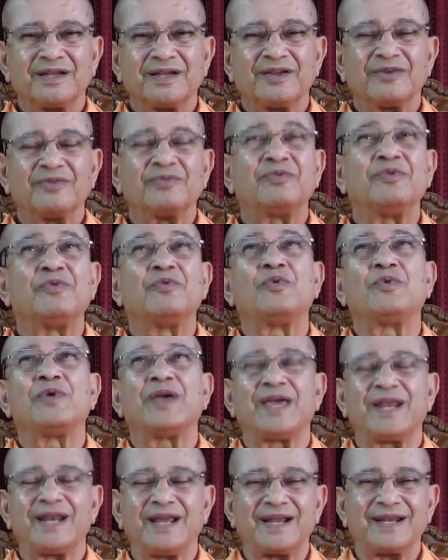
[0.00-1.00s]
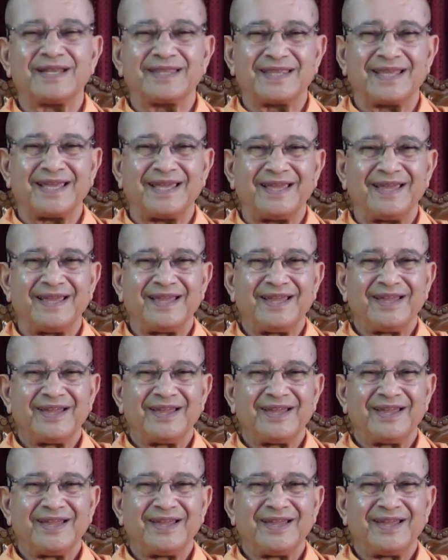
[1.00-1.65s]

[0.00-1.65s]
where are they?